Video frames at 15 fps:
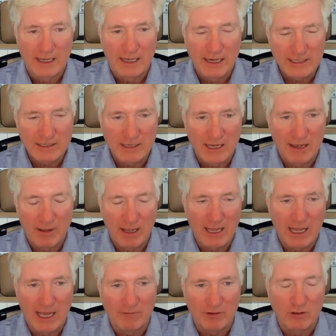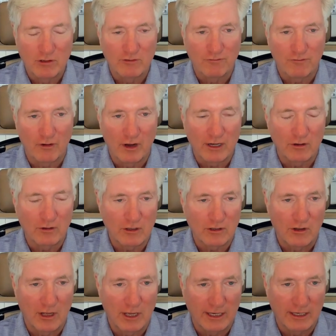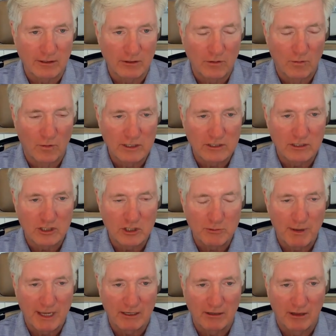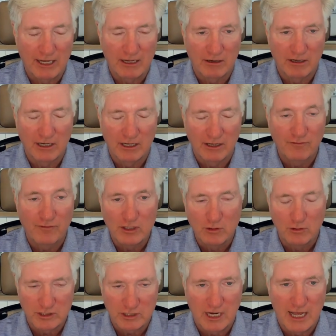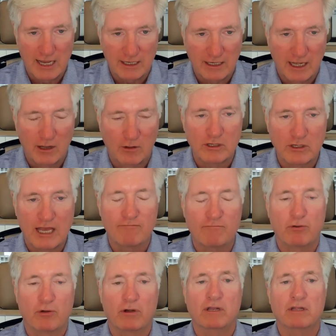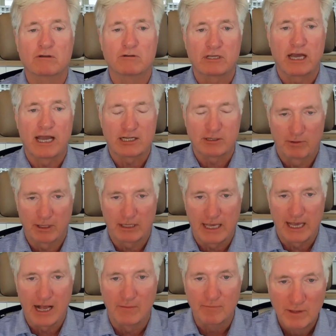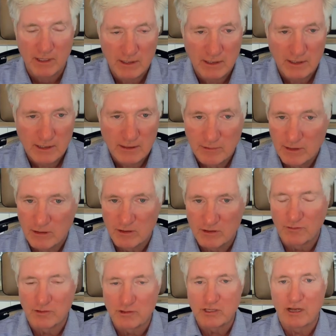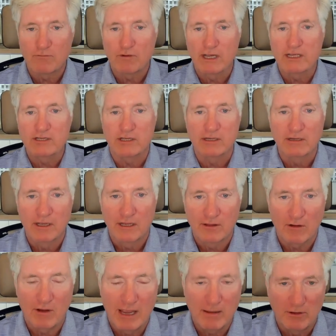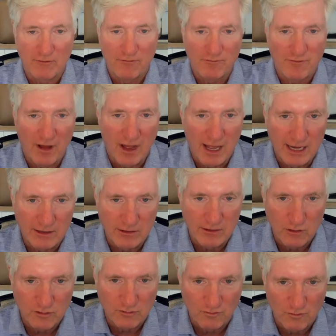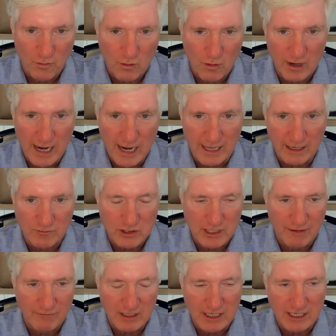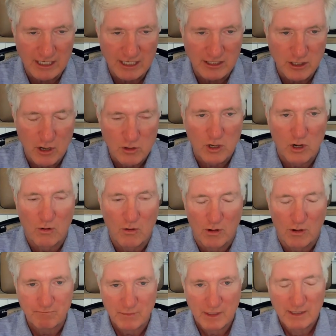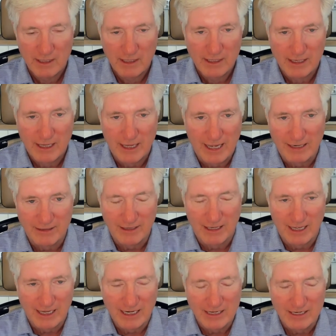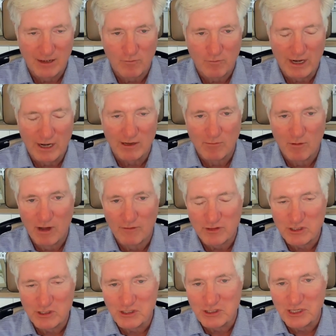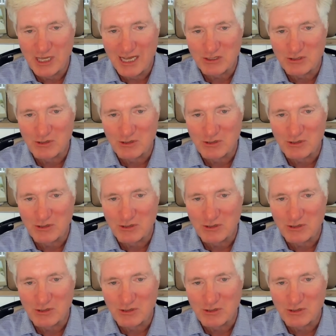Anytime I have a good friend or client who wants to speculate on an individual stock, I always have them put it in their taxable account because for some reason, they're able to find those 4 out of 7 that don't go up. And I end up writing them off as a tax